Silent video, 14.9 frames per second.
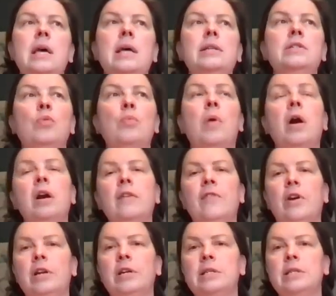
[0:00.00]
And so part of
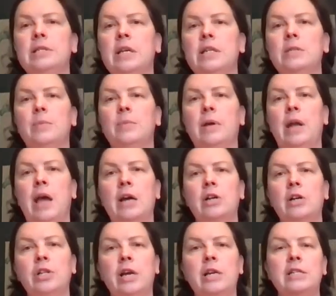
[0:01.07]
our needs assessment
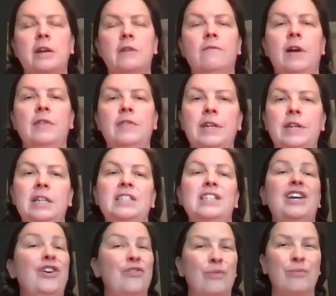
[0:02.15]
actually identified the need to
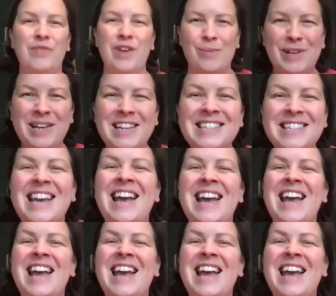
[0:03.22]
hear from families